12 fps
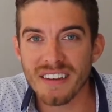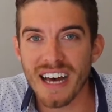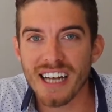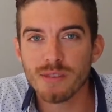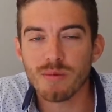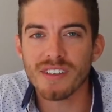
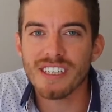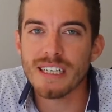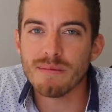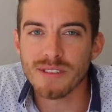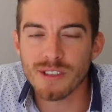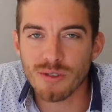that's what
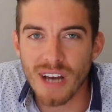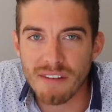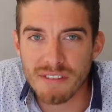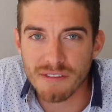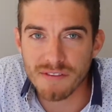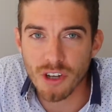keeps the
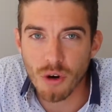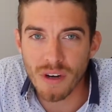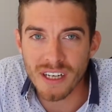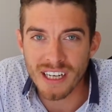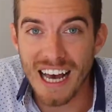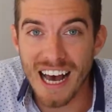traffic
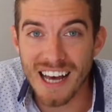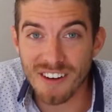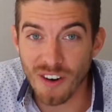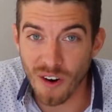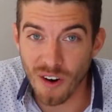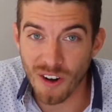flowing
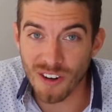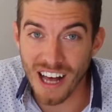at all